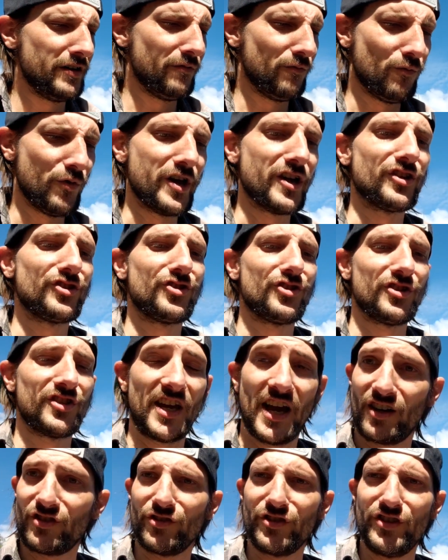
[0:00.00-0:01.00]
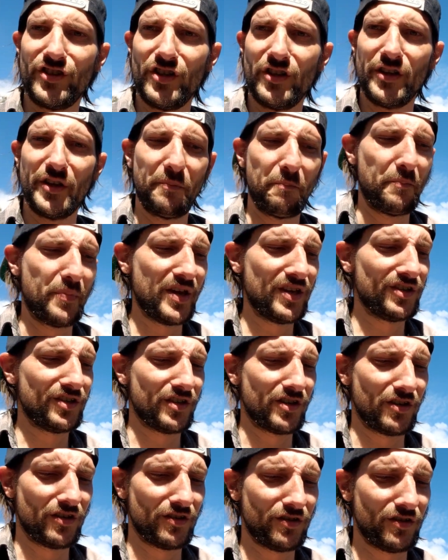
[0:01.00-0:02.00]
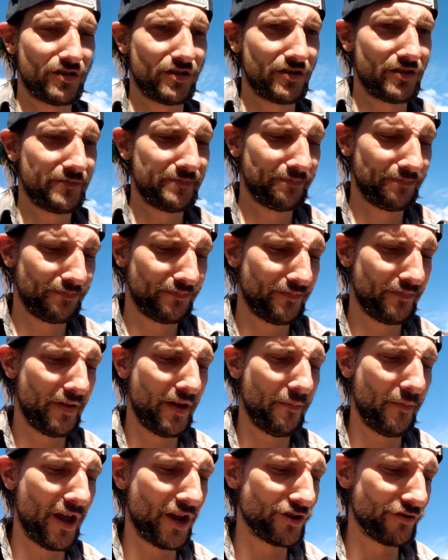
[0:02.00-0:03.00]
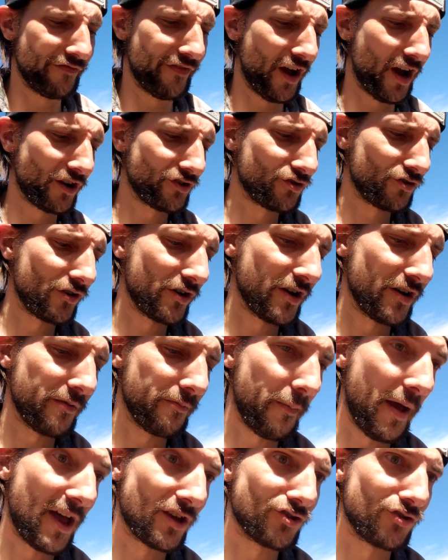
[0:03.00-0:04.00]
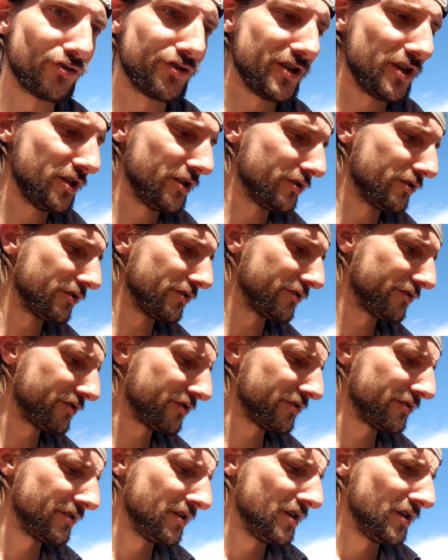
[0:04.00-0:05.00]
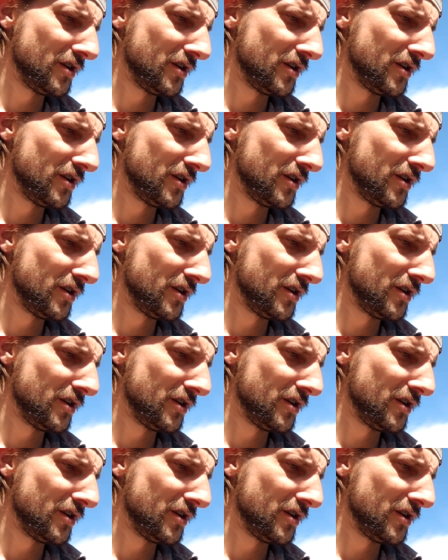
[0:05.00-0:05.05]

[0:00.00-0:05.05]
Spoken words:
which is actually still in business and manufacturing master cylinders.